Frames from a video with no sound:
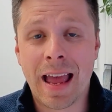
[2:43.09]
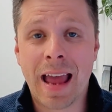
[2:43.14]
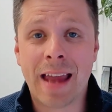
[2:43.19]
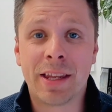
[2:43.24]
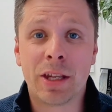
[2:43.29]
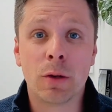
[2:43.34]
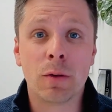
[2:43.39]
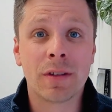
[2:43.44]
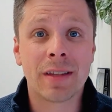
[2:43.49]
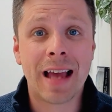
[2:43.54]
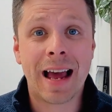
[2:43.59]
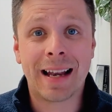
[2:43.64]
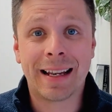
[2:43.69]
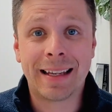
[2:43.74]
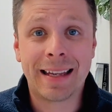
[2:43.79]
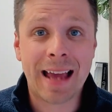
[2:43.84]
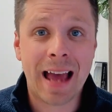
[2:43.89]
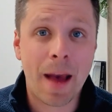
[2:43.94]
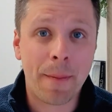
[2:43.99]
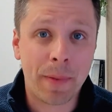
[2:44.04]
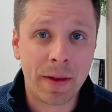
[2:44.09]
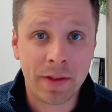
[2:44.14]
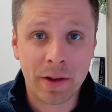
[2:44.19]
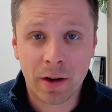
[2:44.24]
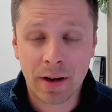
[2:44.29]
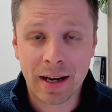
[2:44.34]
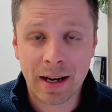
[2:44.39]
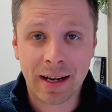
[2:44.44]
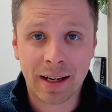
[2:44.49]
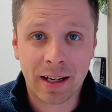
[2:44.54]
and used that gap in
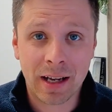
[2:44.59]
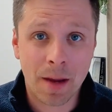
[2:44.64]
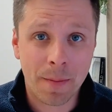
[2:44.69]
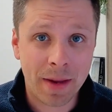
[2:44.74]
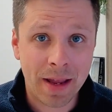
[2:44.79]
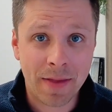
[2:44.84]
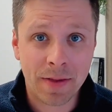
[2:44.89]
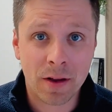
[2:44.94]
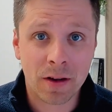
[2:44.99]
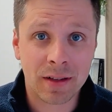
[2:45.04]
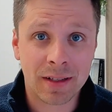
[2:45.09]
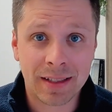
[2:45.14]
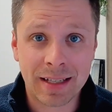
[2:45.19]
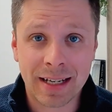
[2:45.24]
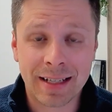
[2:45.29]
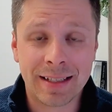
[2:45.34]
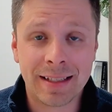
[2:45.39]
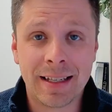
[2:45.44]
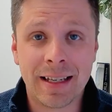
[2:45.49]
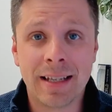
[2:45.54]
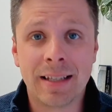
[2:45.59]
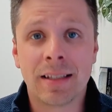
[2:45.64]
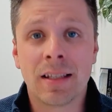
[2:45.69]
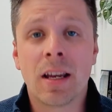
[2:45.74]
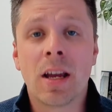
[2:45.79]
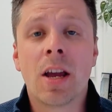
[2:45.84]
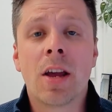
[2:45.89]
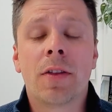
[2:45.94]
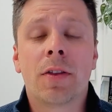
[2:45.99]
their income in their 60s